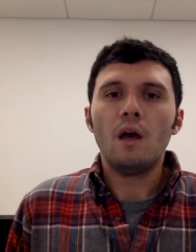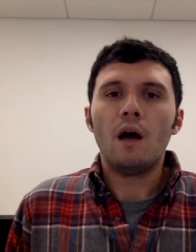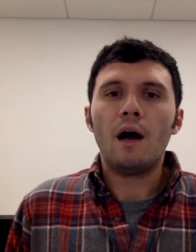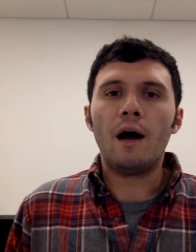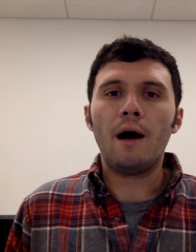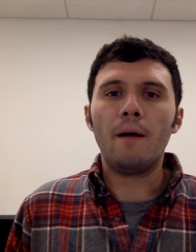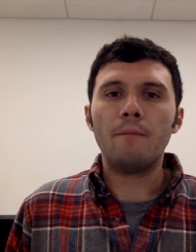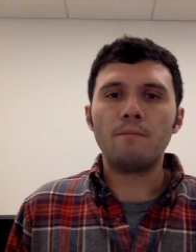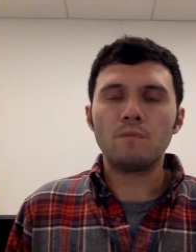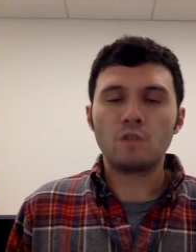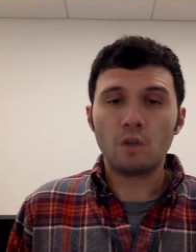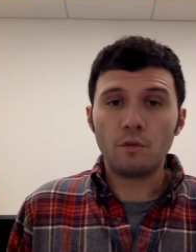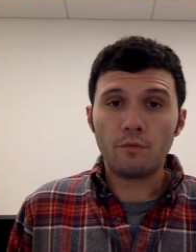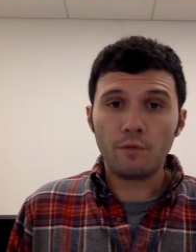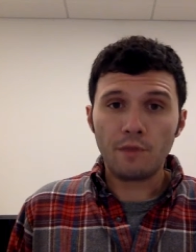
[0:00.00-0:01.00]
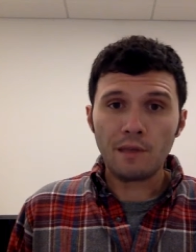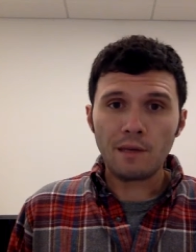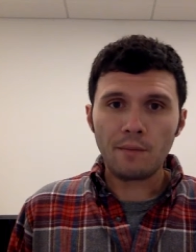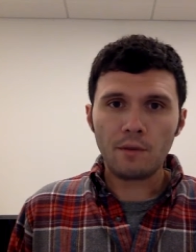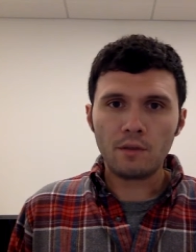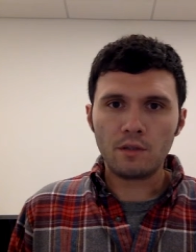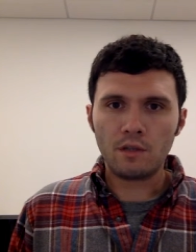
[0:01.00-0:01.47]
So if we think
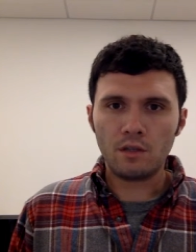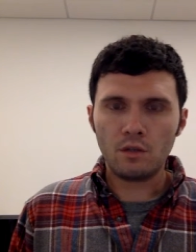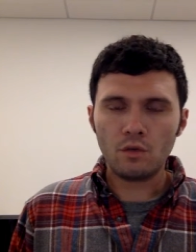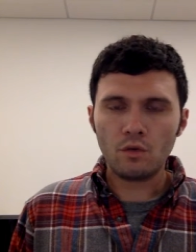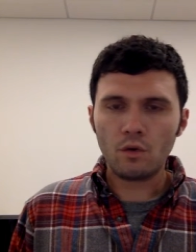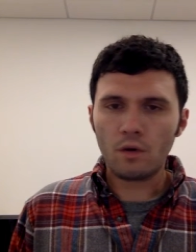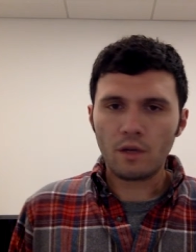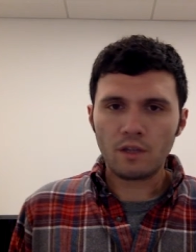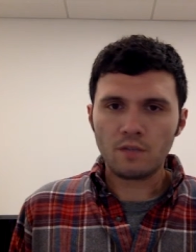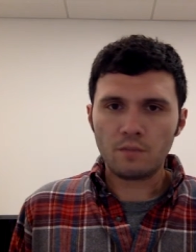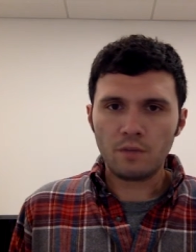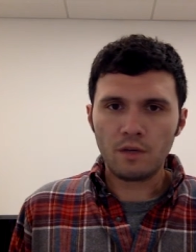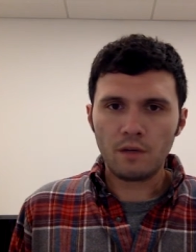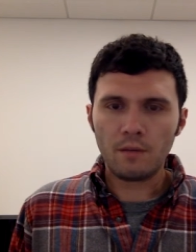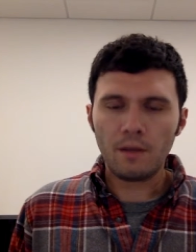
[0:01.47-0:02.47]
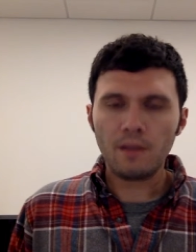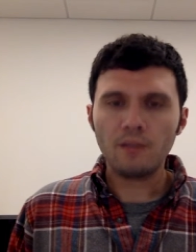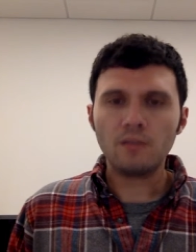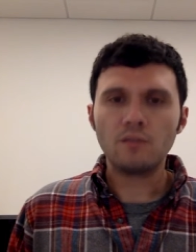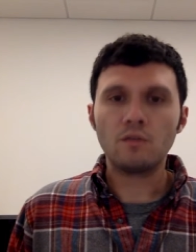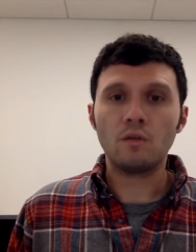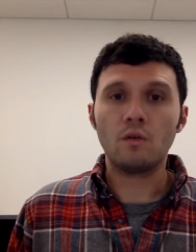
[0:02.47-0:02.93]
about the euro experiment,
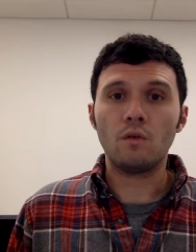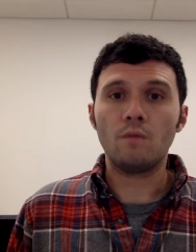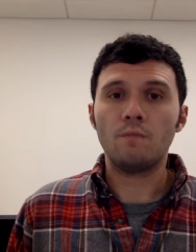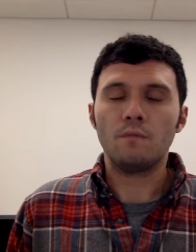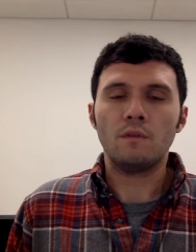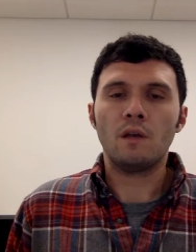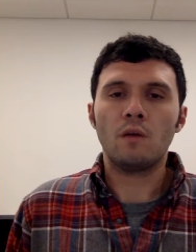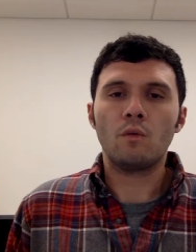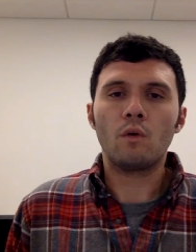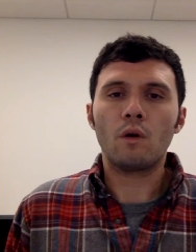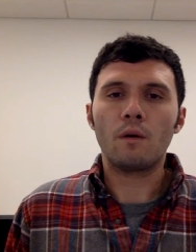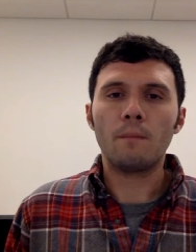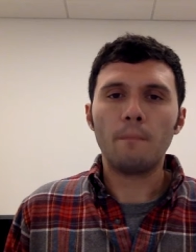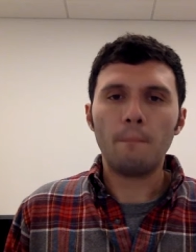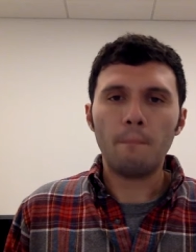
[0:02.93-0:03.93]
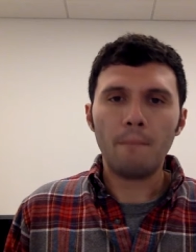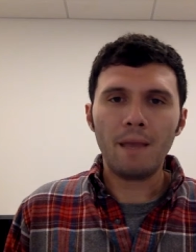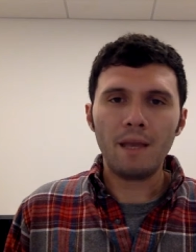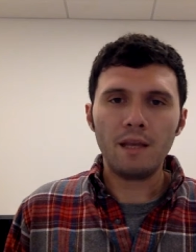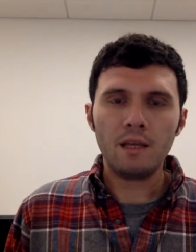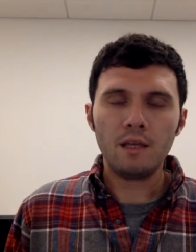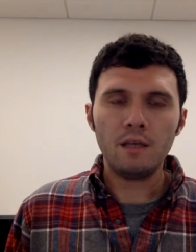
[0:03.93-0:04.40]
so there were
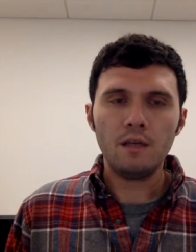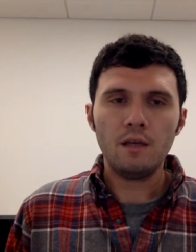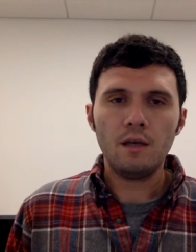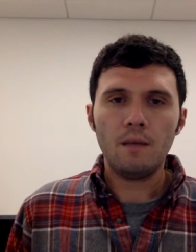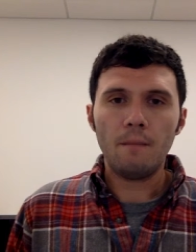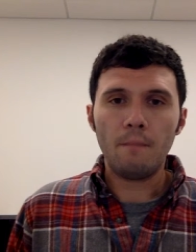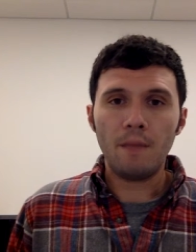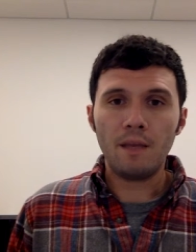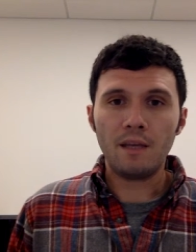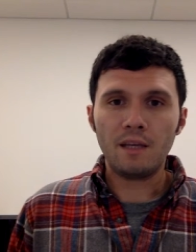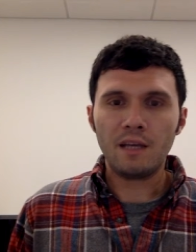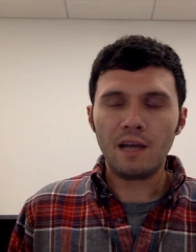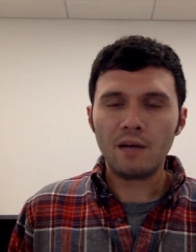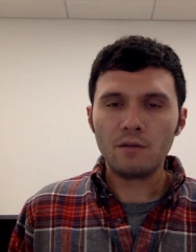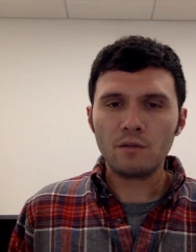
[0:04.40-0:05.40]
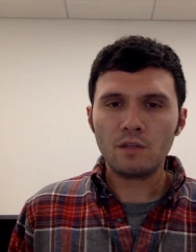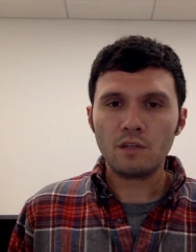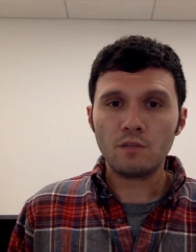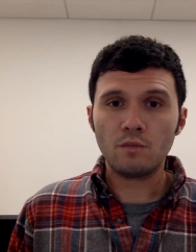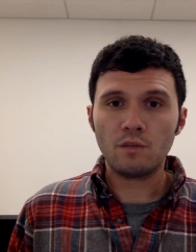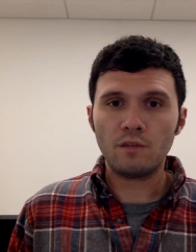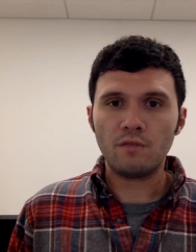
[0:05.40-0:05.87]
many
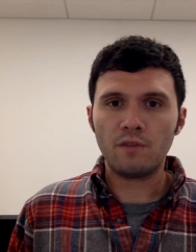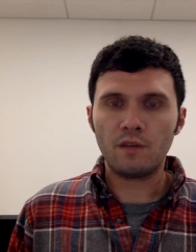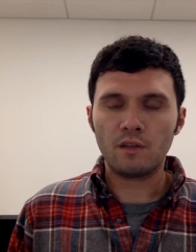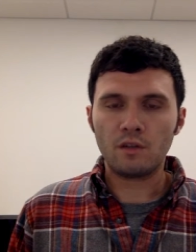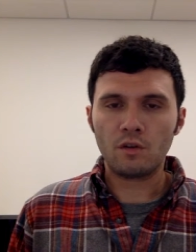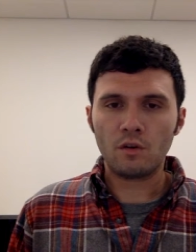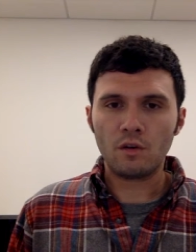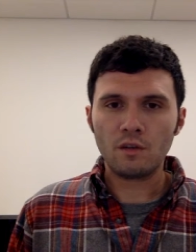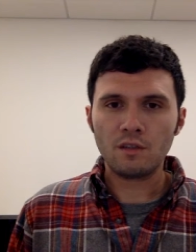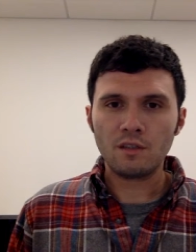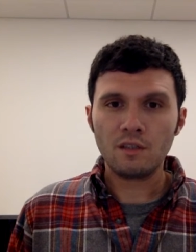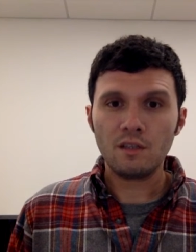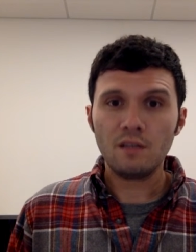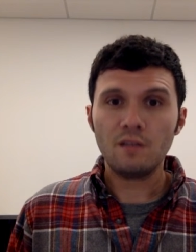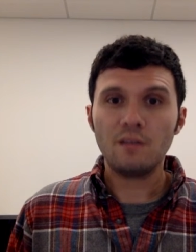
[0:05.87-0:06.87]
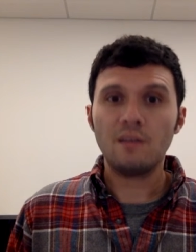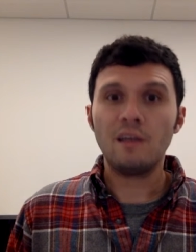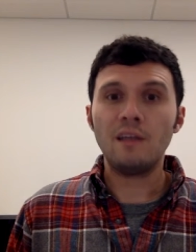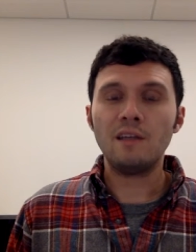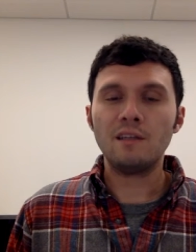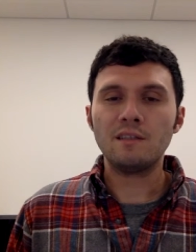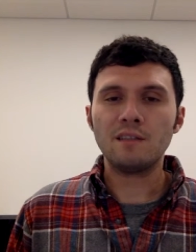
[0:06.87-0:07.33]
countries with different currency. They
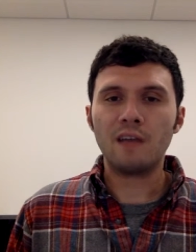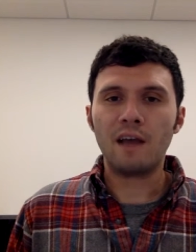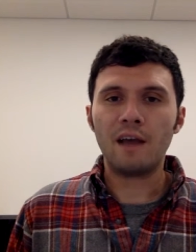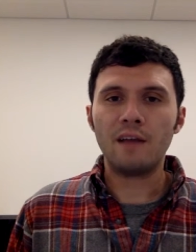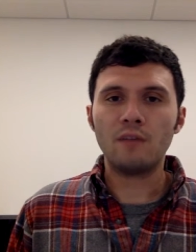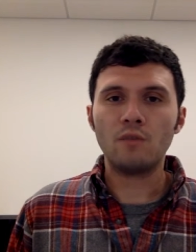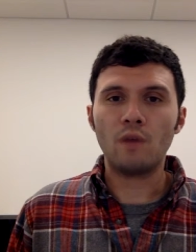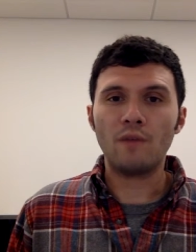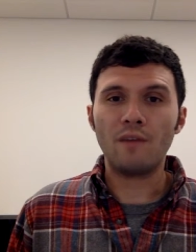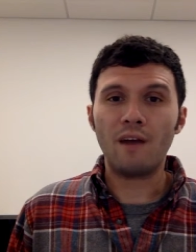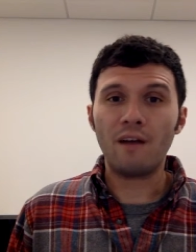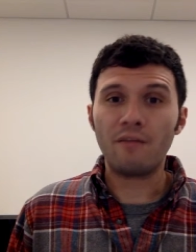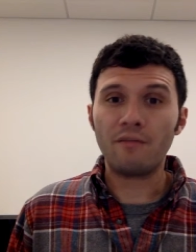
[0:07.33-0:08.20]
decide to have a